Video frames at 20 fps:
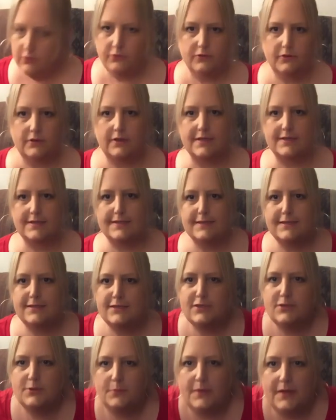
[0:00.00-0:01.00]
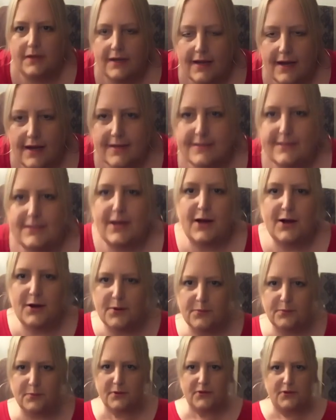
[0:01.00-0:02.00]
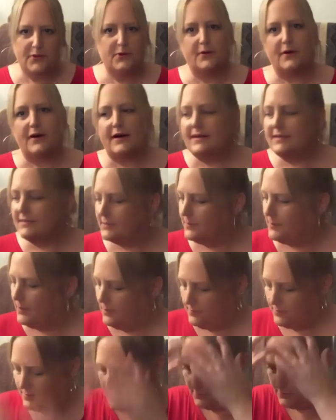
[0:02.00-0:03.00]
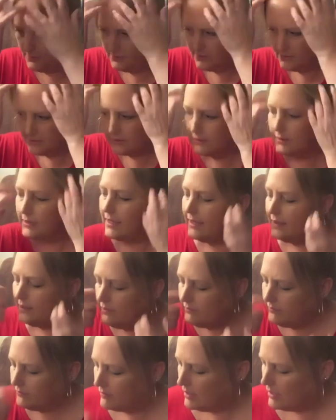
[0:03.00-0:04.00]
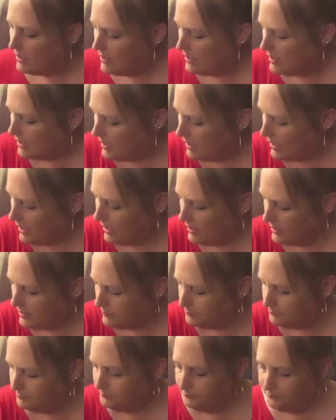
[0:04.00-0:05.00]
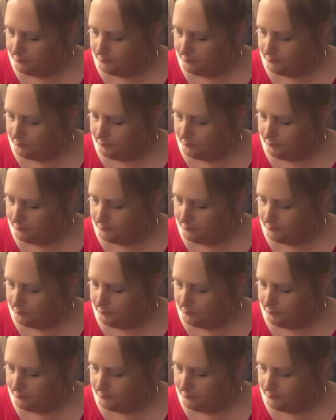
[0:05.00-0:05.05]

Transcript: for listening to me catch up with you guys about my personal life. Um,